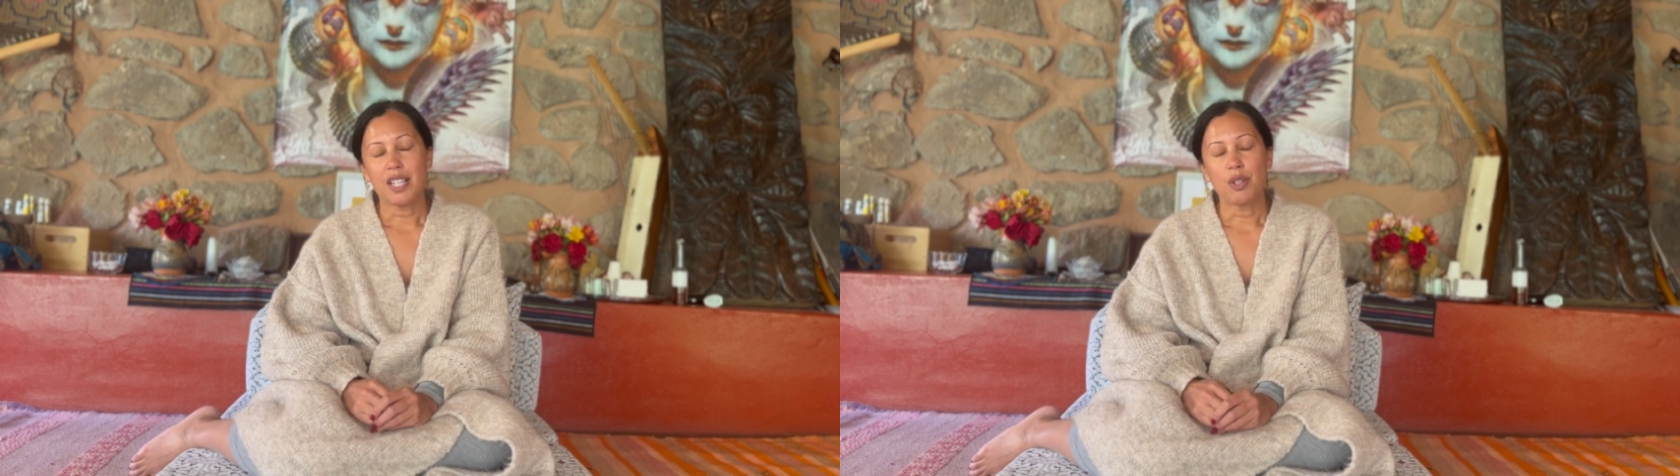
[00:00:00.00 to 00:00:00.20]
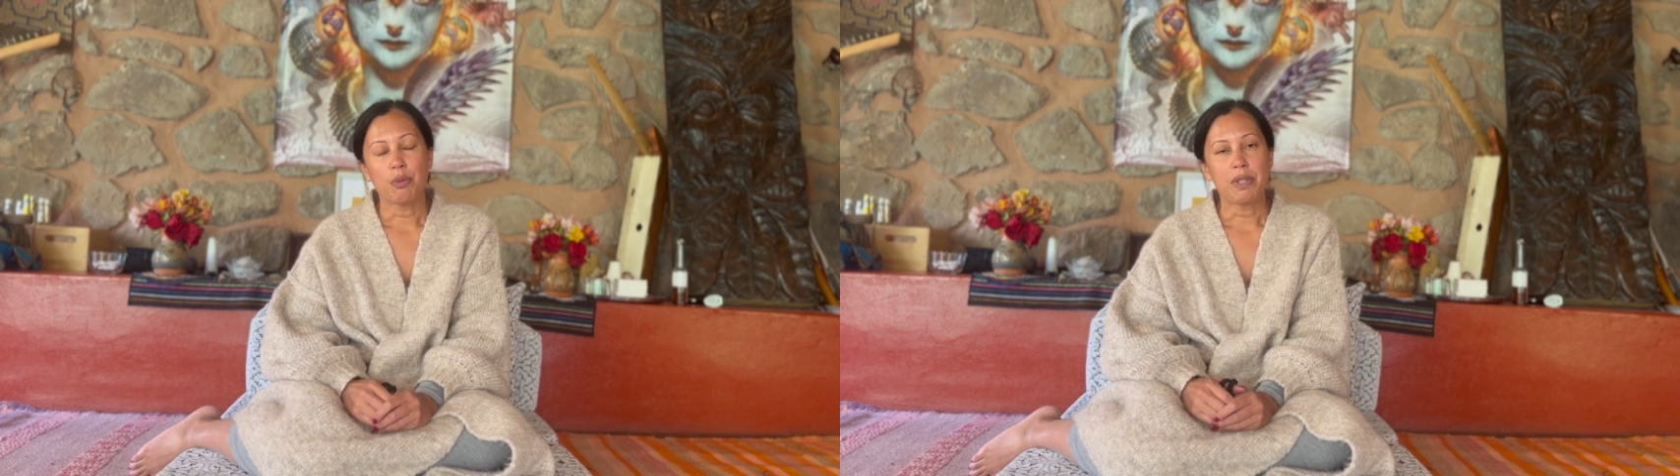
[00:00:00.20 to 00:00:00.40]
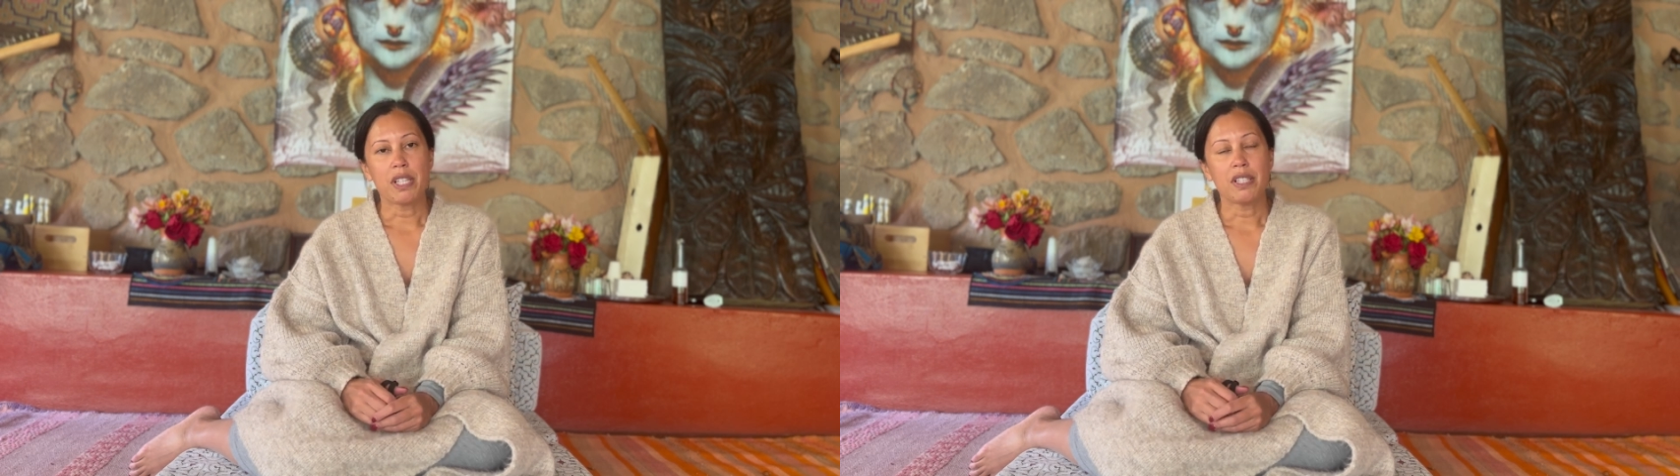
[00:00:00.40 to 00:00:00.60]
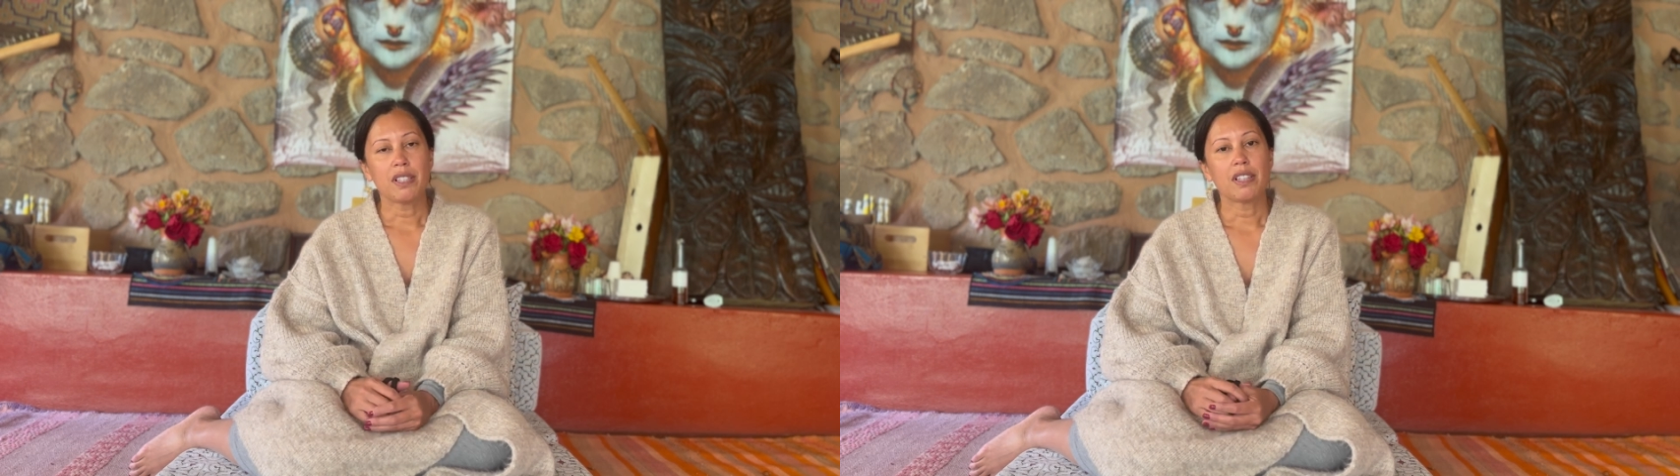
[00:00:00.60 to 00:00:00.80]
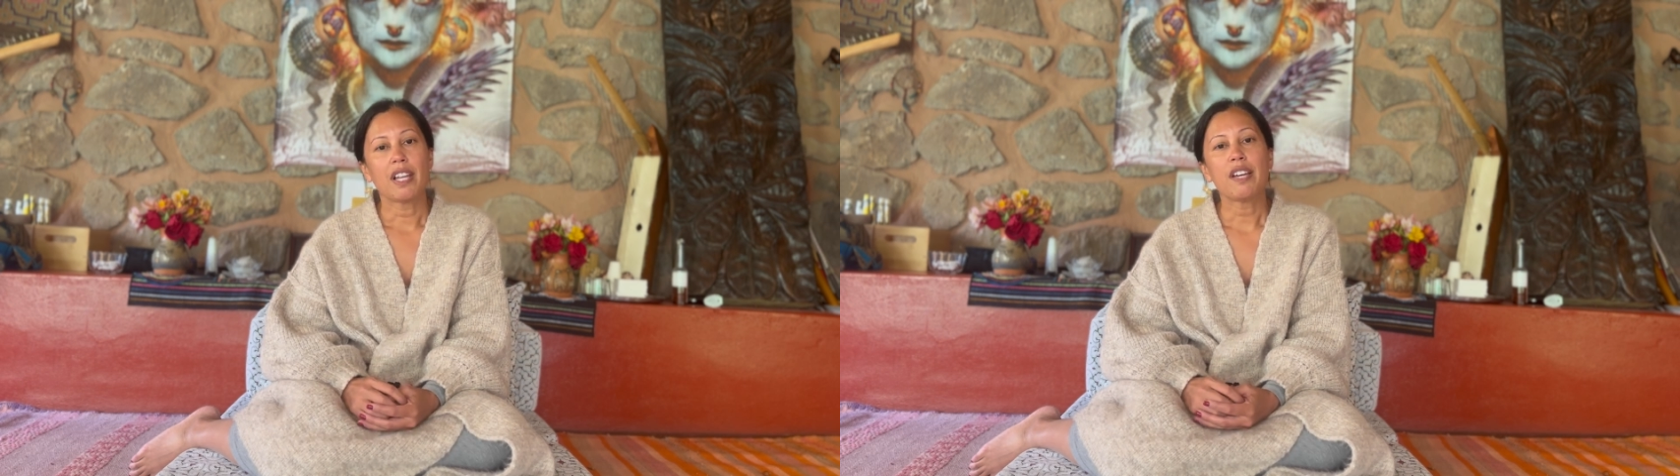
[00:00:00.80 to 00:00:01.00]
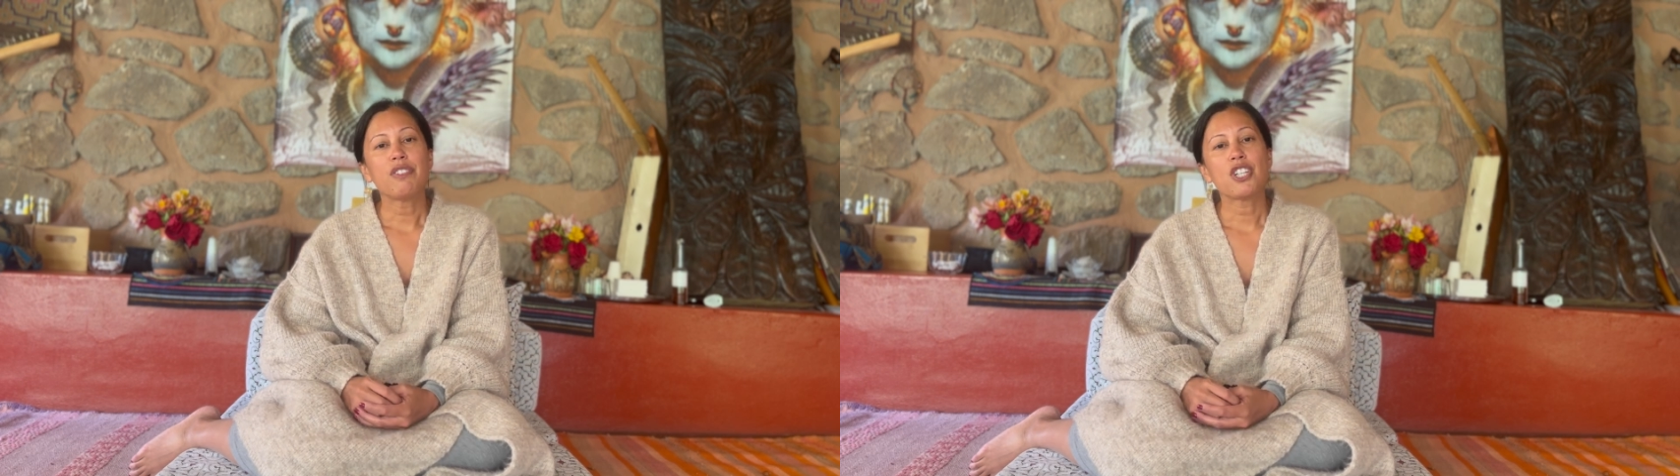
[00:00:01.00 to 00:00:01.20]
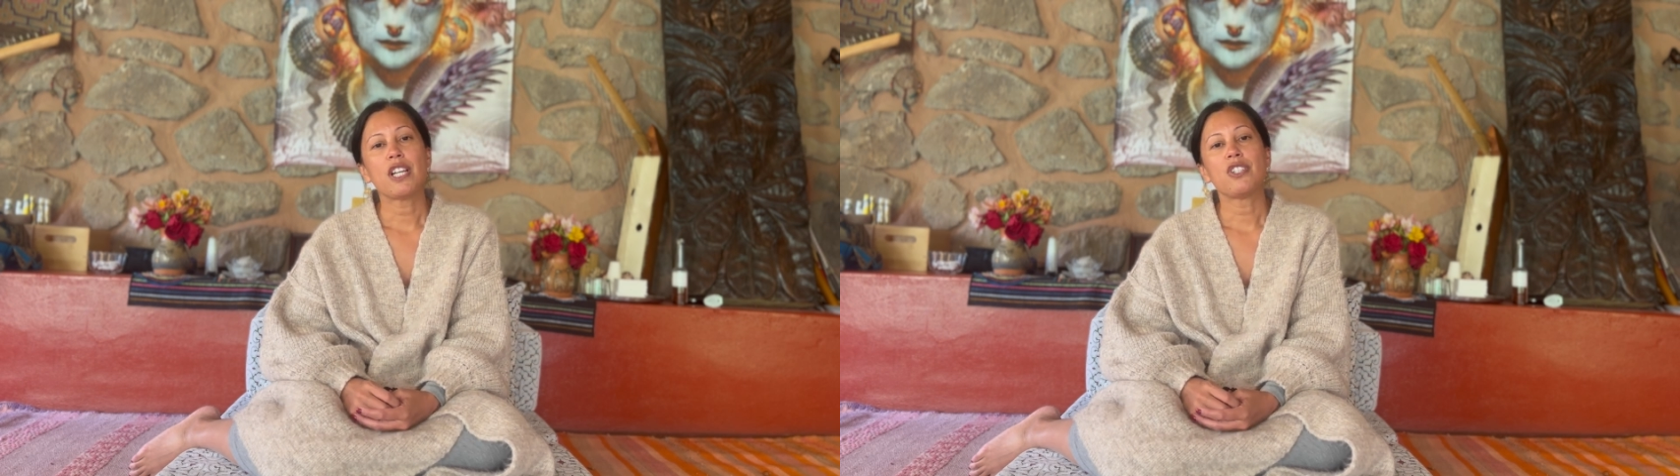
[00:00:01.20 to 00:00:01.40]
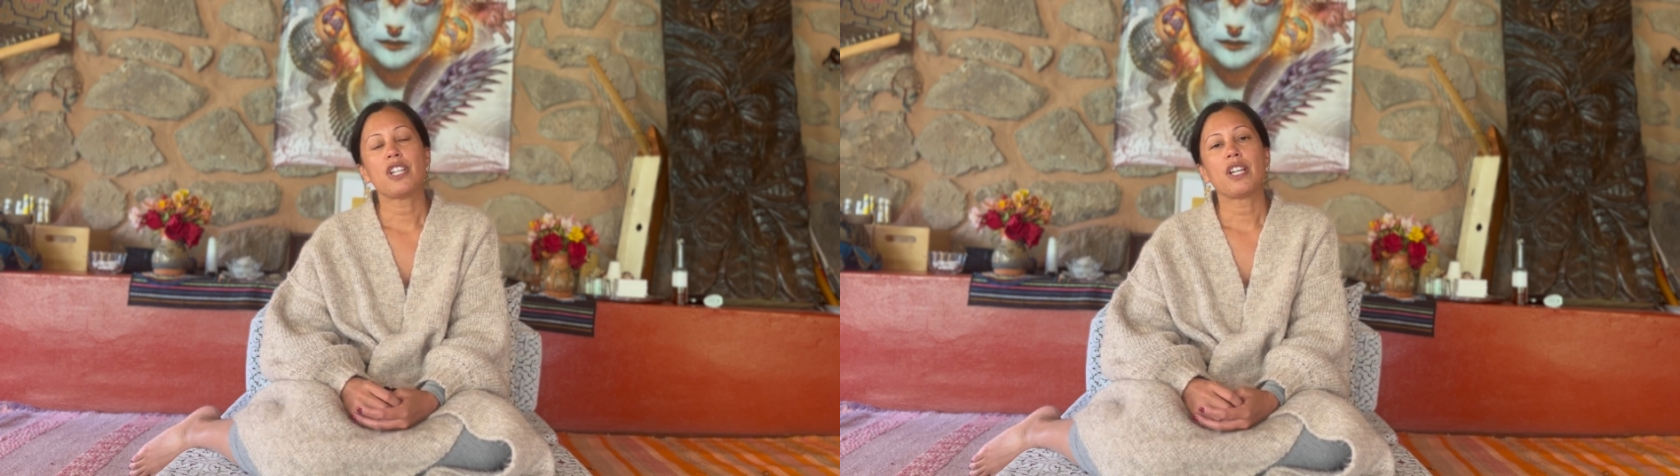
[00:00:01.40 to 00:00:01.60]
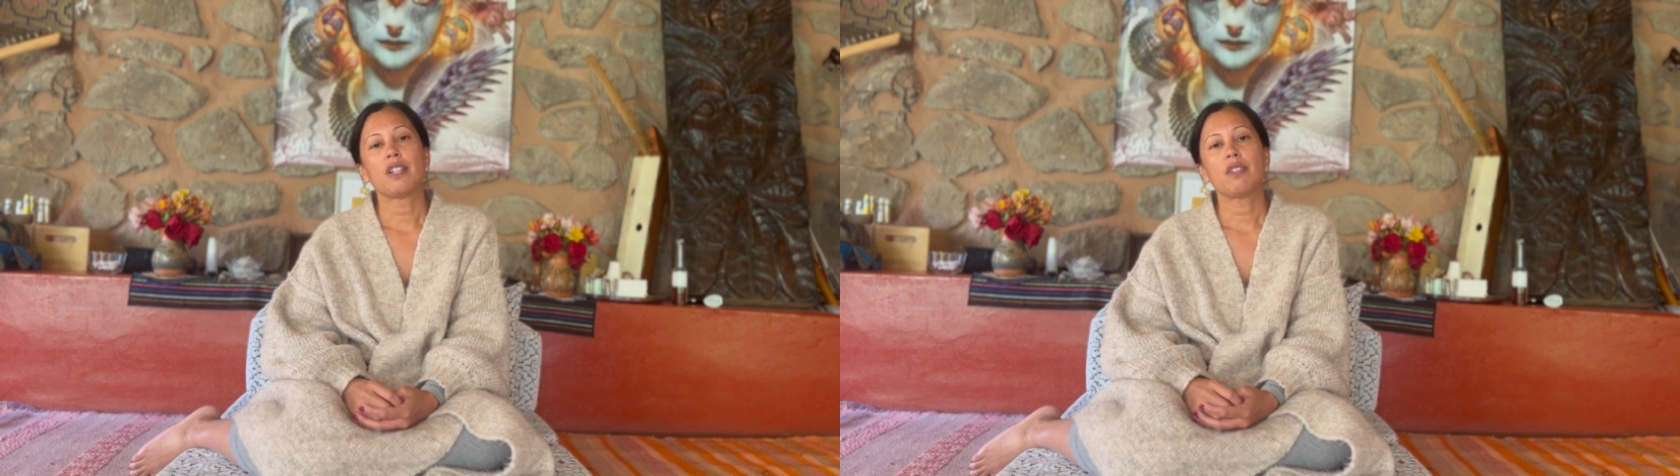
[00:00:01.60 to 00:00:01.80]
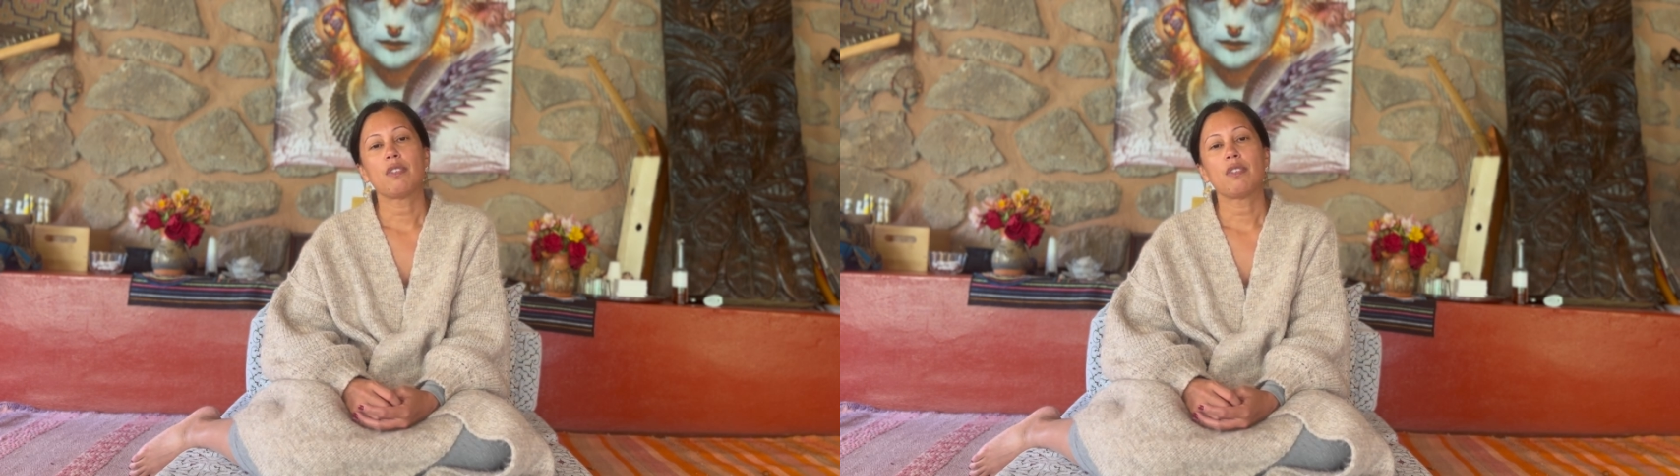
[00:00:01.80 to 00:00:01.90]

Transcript: It'll be life-changing